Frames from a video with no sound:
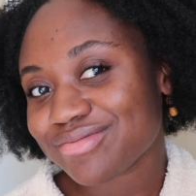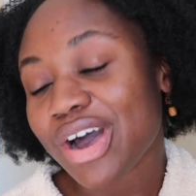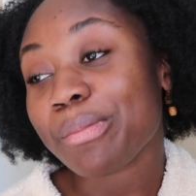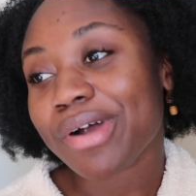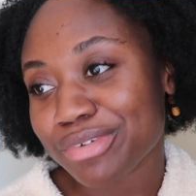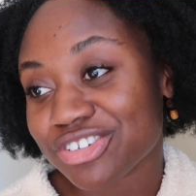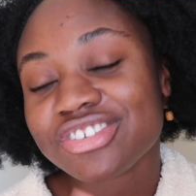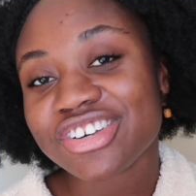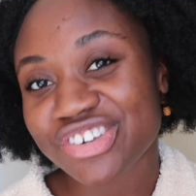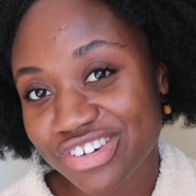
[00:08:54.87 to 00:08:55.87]
I'll probably just
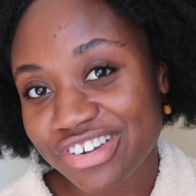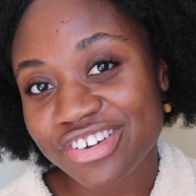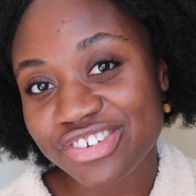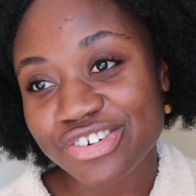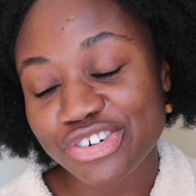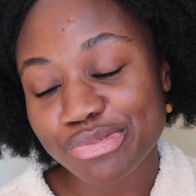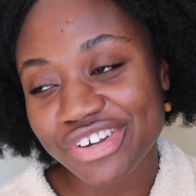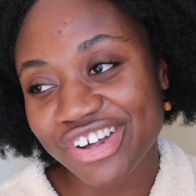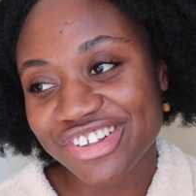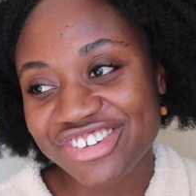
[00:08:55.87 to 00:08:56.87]
tell you to talk to your
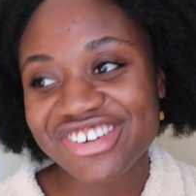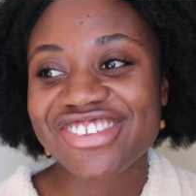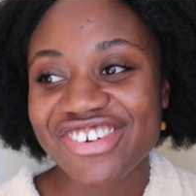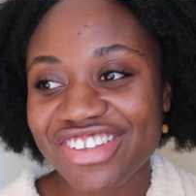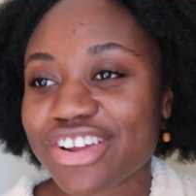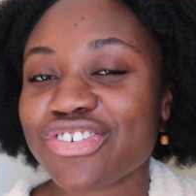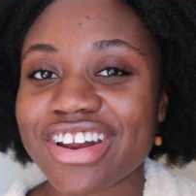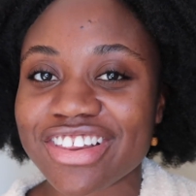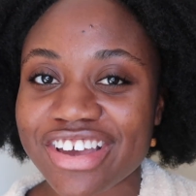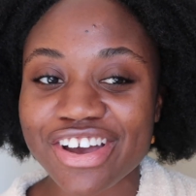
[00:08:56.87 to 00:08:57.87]
dermatologist or like try
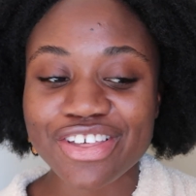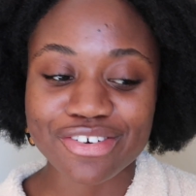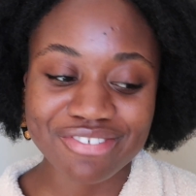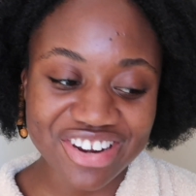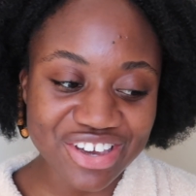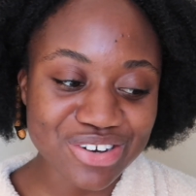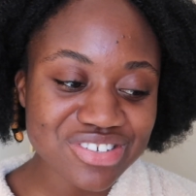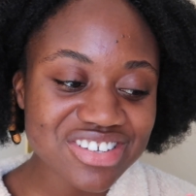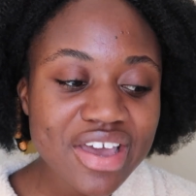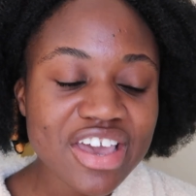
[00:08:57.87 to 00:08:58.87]
to link other
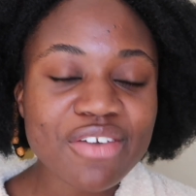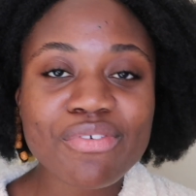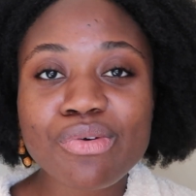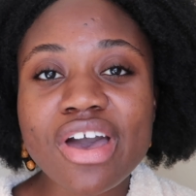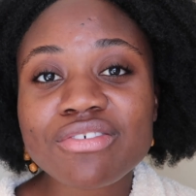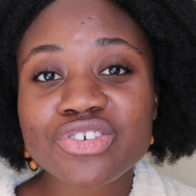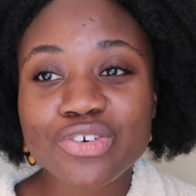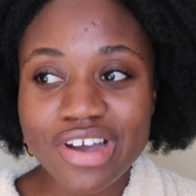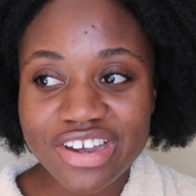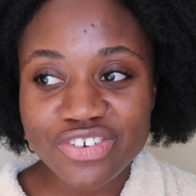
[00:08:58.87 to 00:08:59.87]
videos. If you have
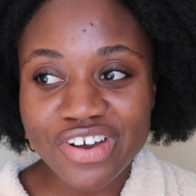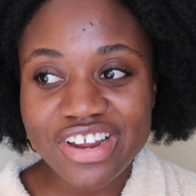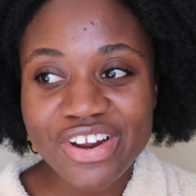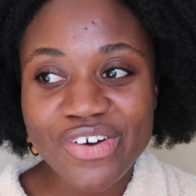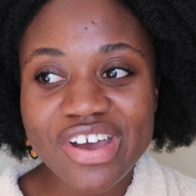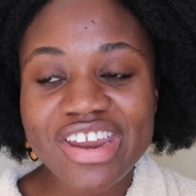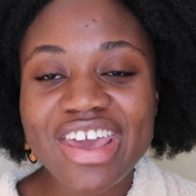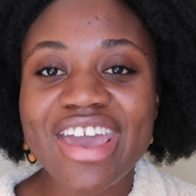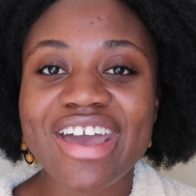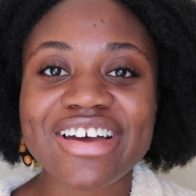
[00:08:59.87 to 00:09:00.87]
tried tretinoin
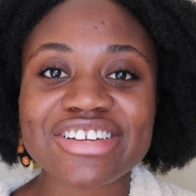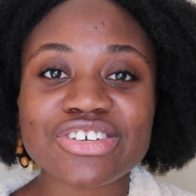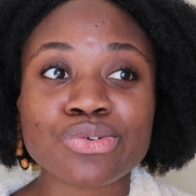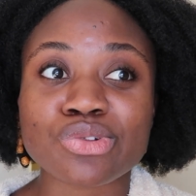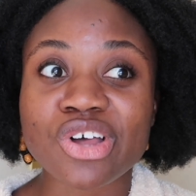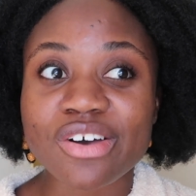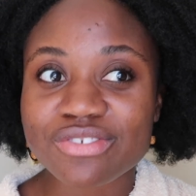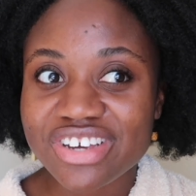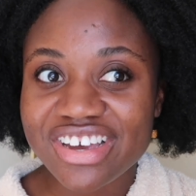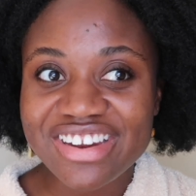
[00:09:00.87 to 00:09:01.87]
and you
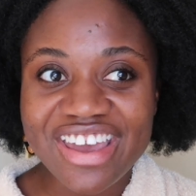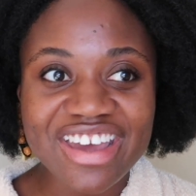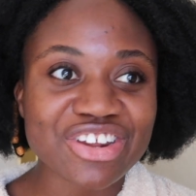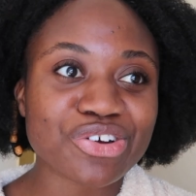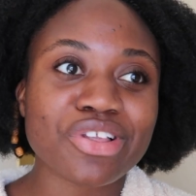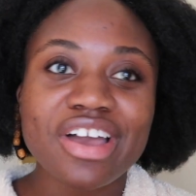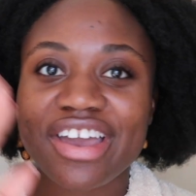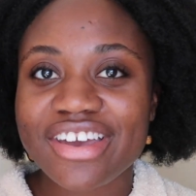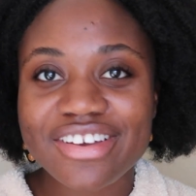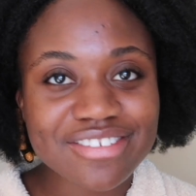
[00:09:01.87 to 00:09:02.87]
loved it and you're
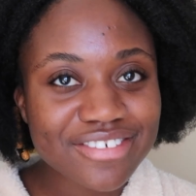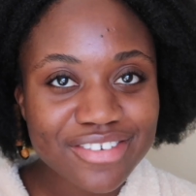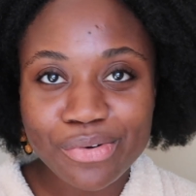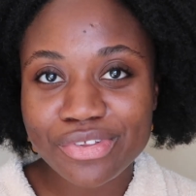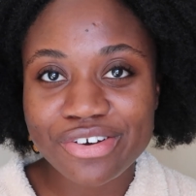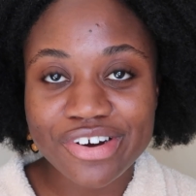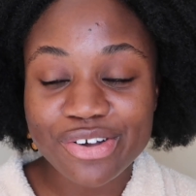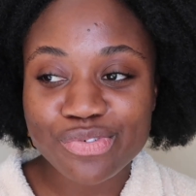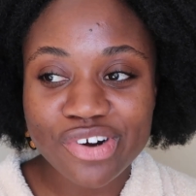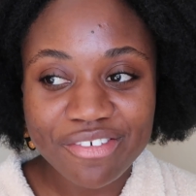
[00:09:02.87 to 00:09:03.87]
like, holy grail
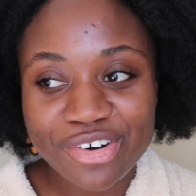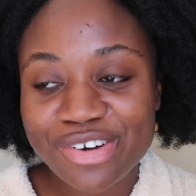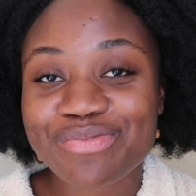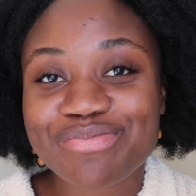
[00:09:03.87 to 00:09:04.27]
forever,